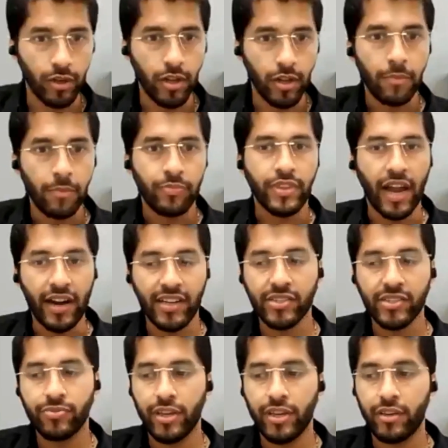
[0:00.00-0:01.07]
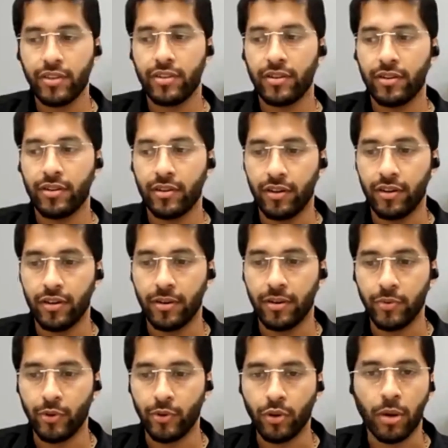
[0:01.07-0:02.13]
That is where
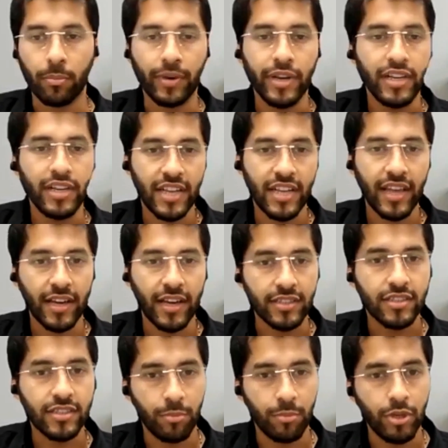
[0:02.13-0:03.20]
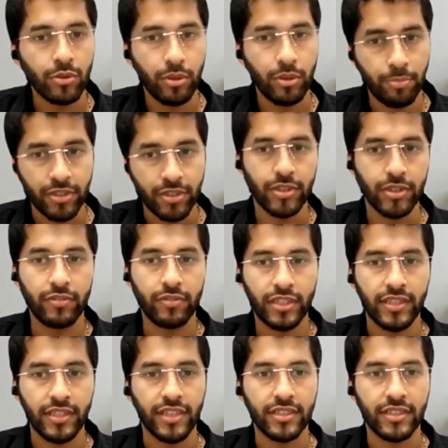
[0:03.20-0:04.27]
companies like us come into the picture, which
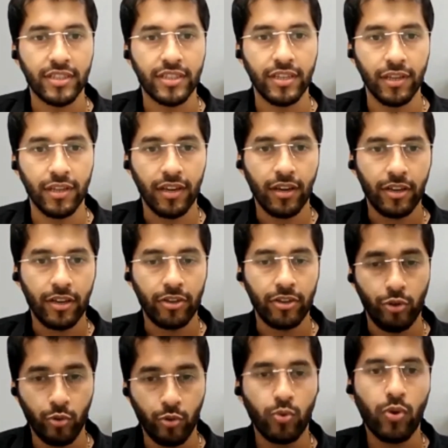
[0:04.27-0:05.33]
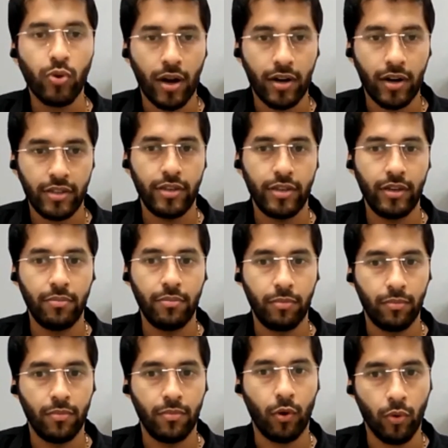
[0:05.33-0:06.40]
says ki you are the
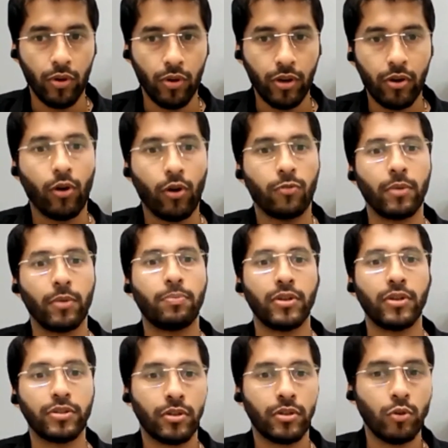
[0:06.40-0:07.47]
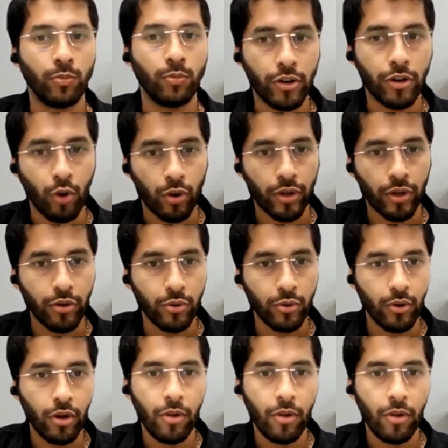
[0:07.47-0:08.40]
owner of the person whom you're talking to,